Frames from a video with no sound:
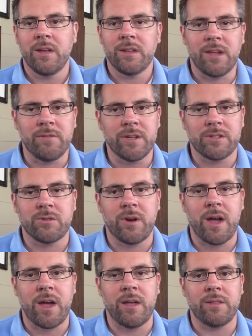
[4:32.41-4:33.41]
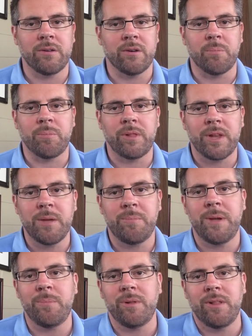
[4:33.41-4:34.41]
Give it a try. There are plenty of
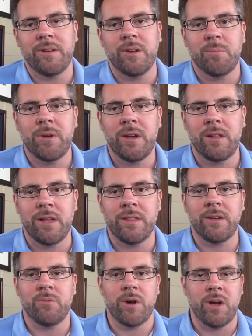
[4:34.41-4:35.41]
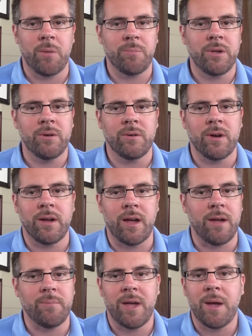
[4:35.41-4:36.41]
people in your PLN that will help you.
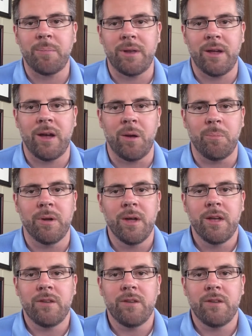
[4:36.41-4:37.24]
I'm happy to help.